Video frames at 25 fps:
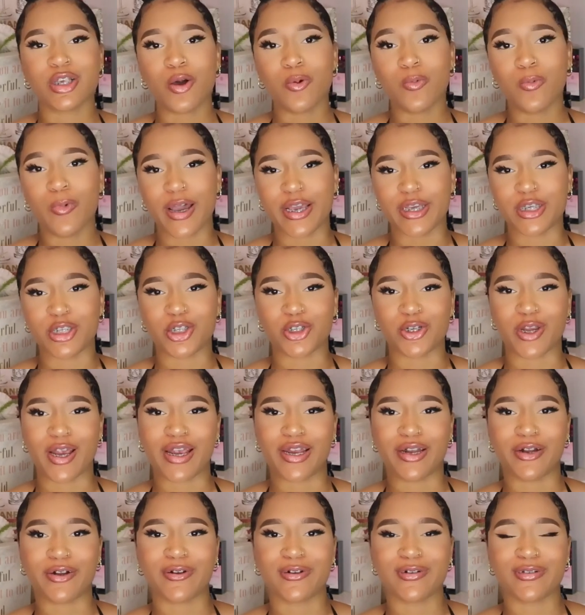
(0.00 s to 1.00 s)
So waist
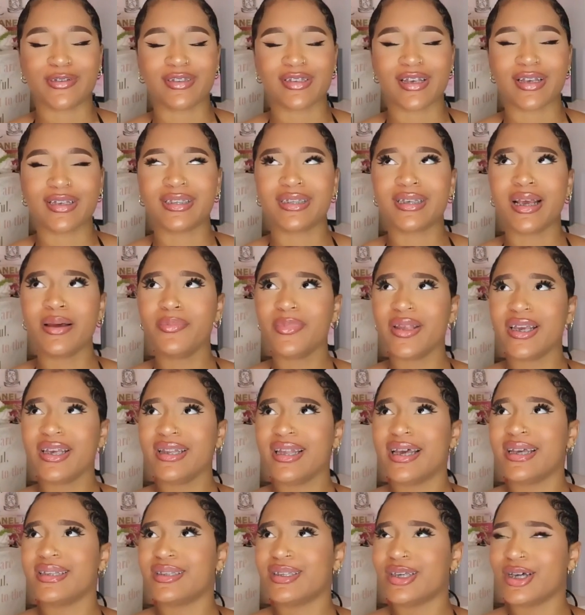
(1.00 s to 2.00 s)
trainers,
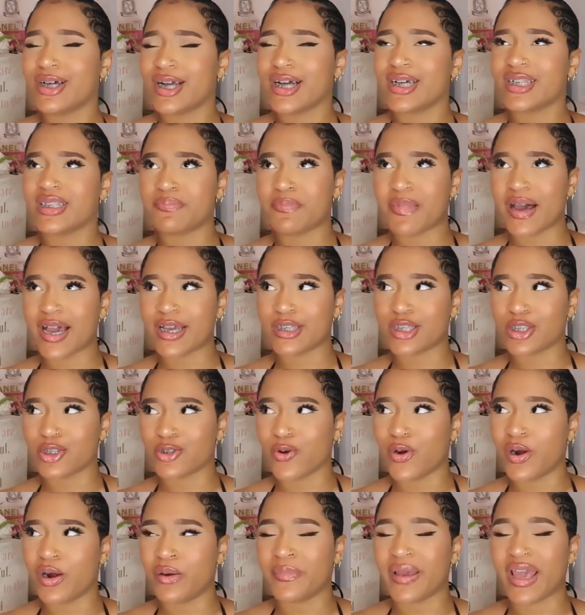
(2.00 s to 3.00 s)
something that took us by
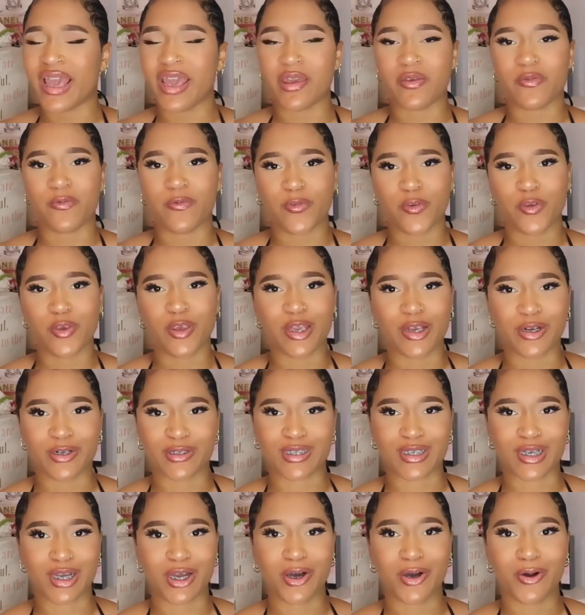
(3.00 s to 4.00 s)
storm a few
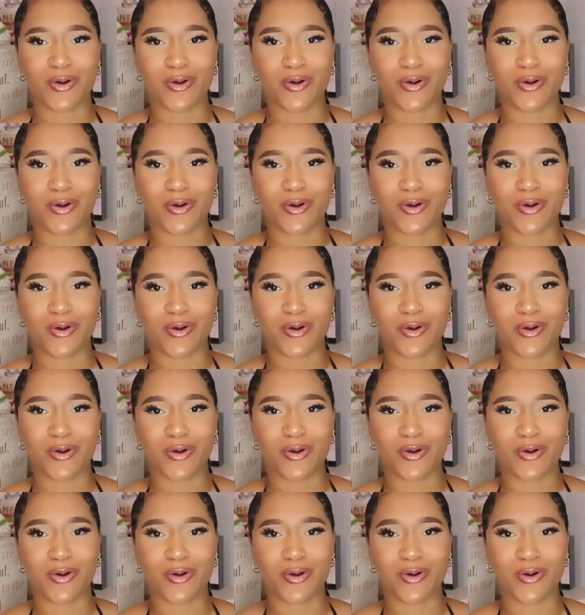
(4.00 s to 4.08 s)
years